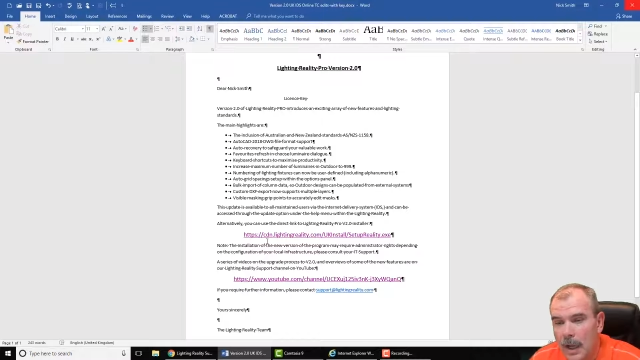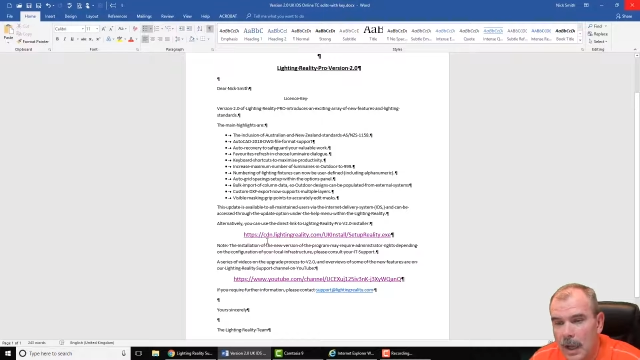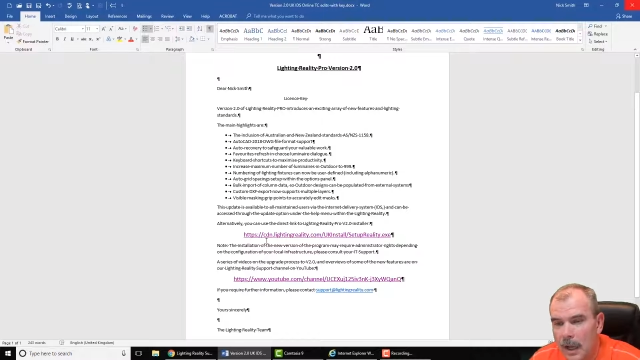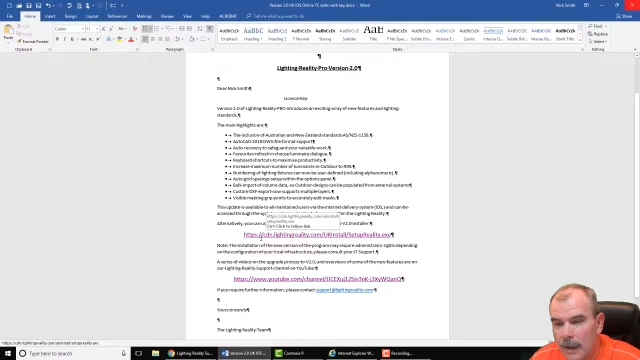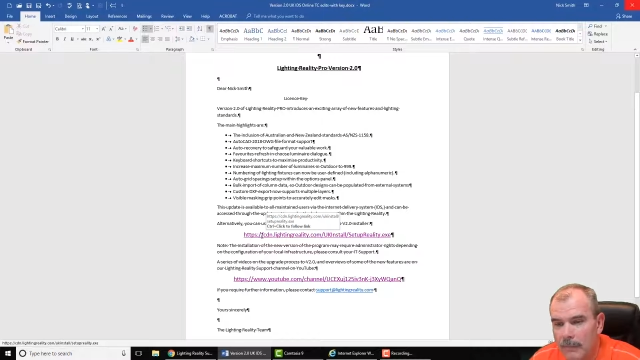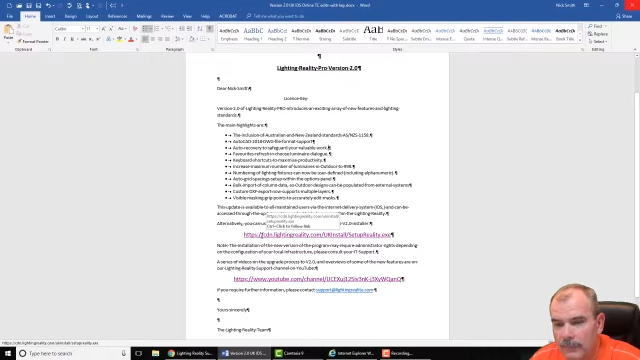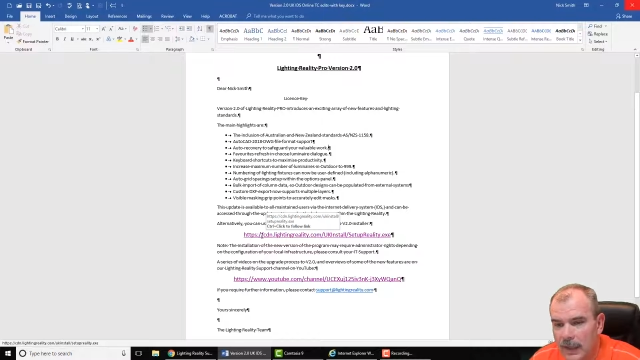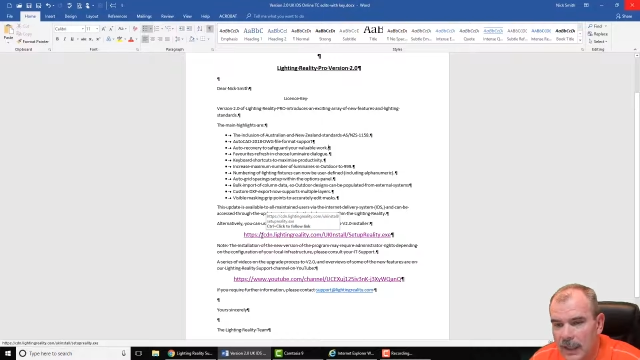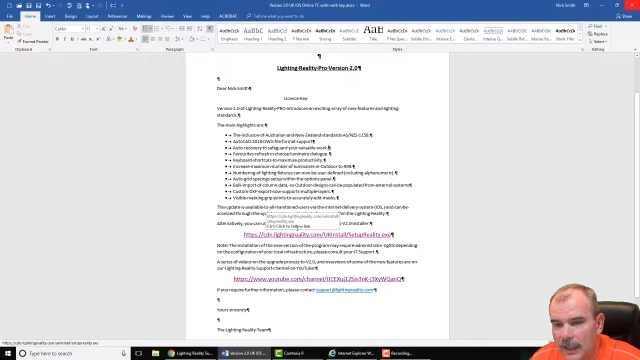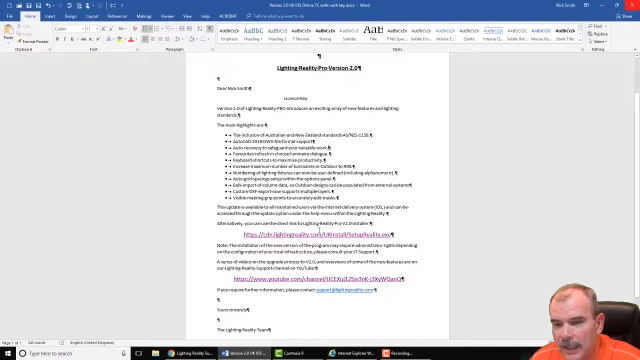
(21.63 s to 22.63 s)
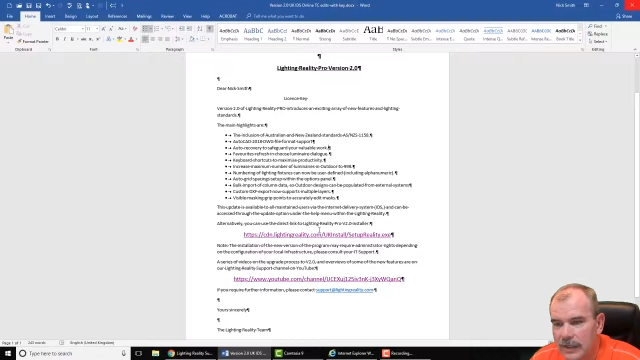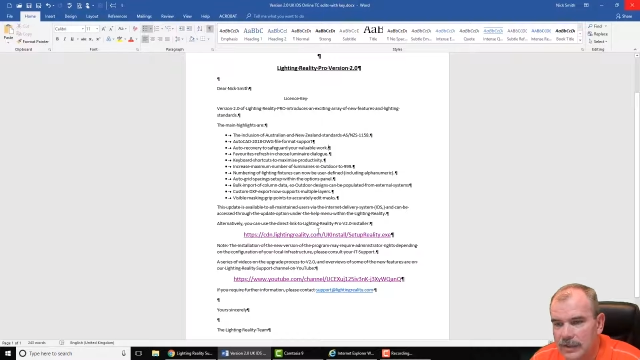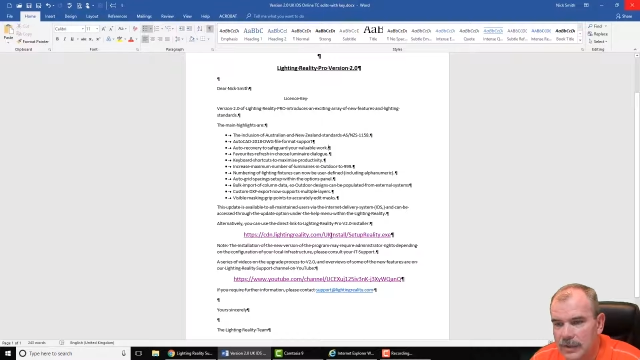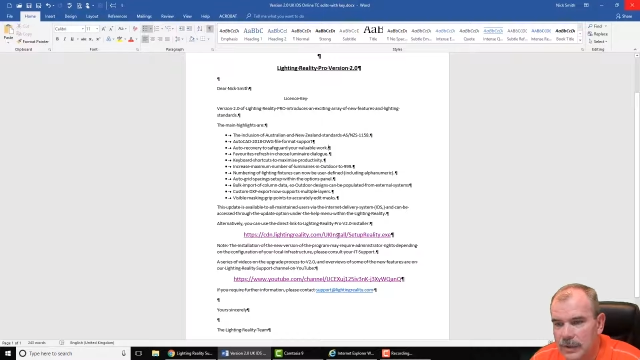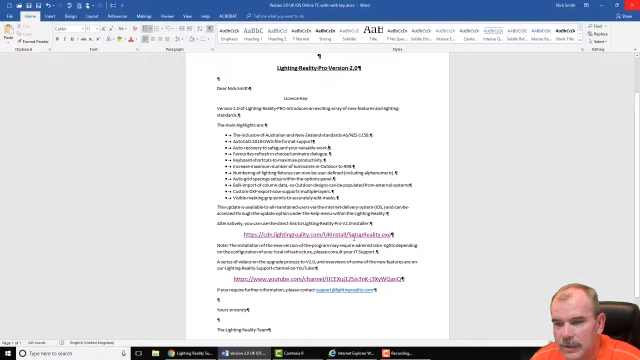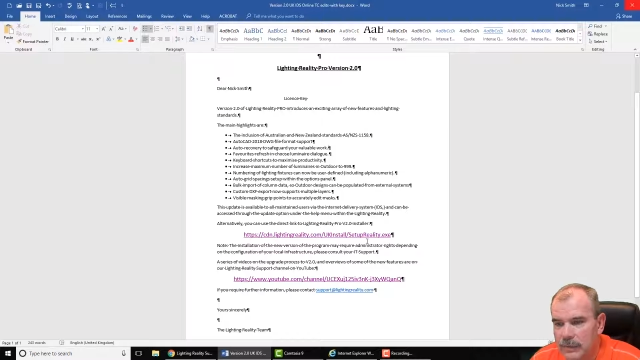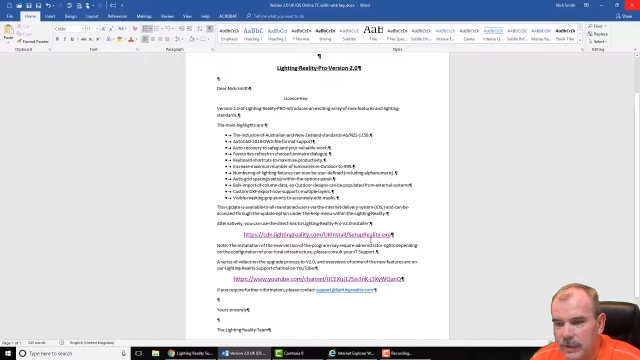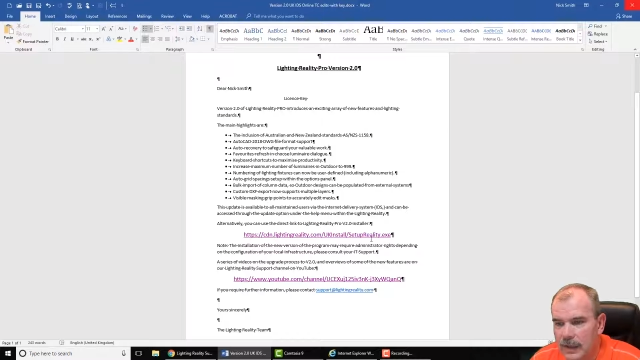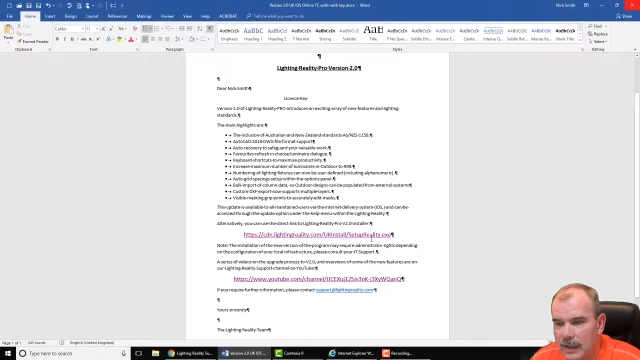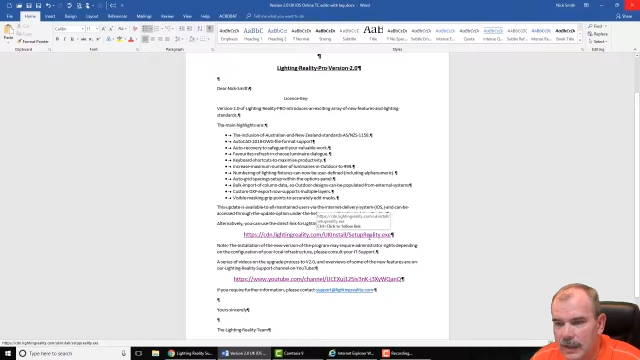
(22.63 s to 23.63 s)
a link to
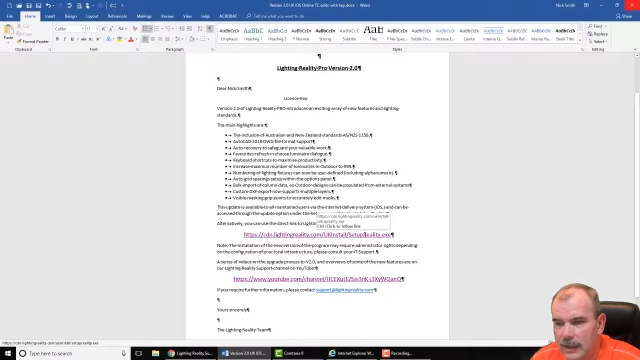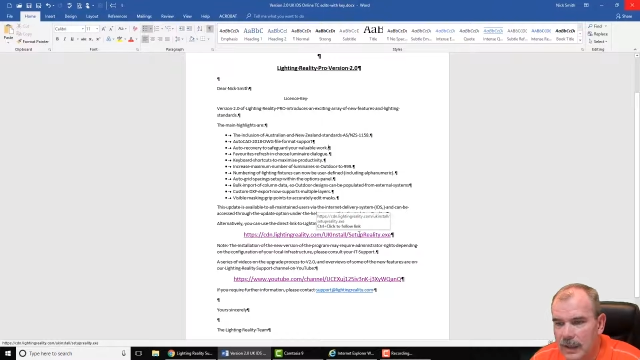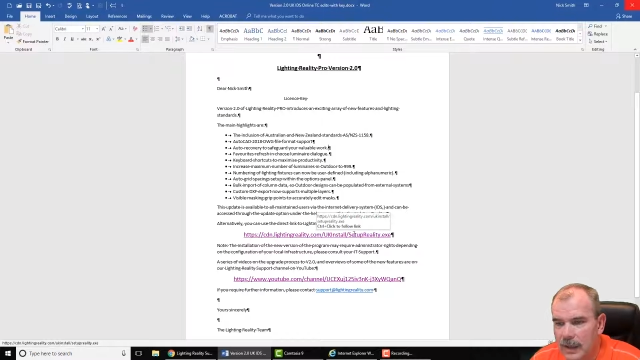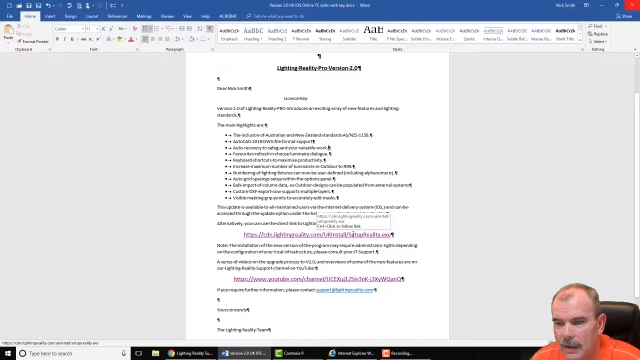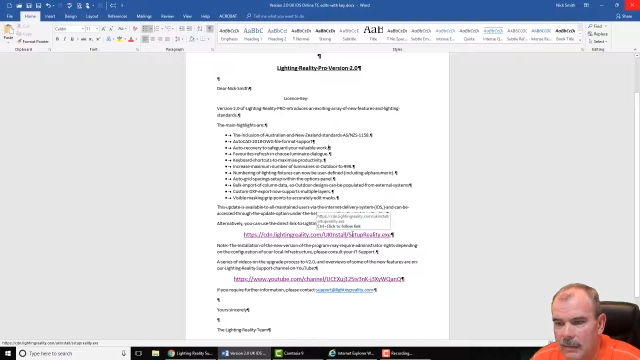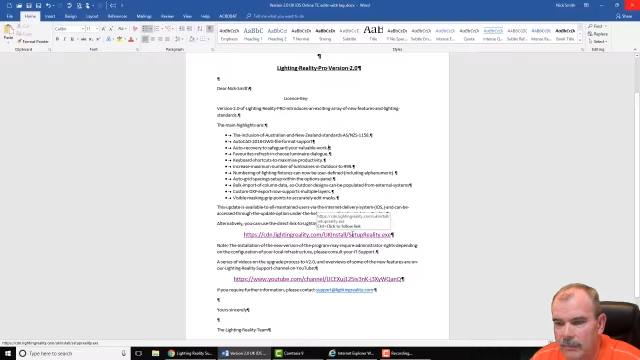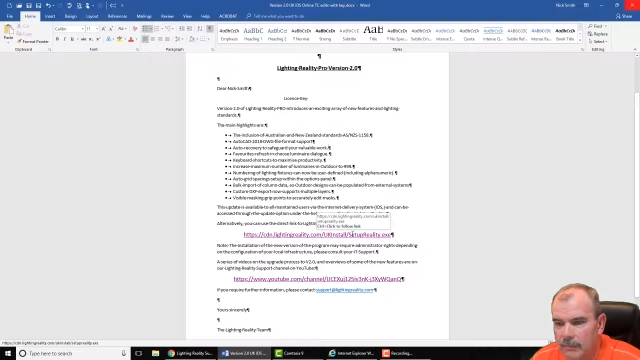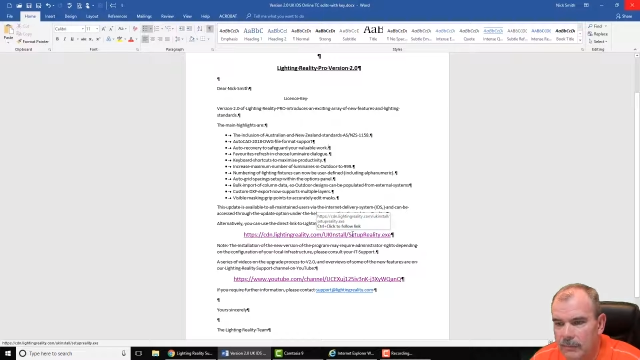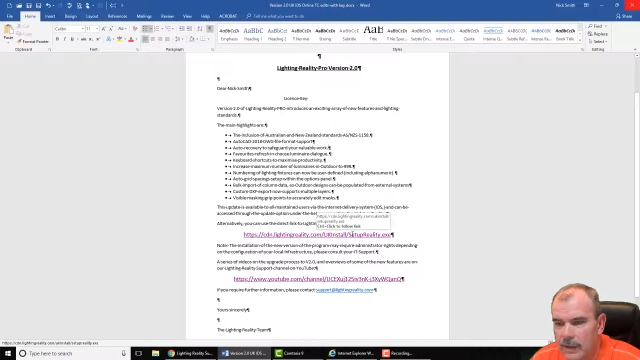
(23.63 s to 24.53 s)
the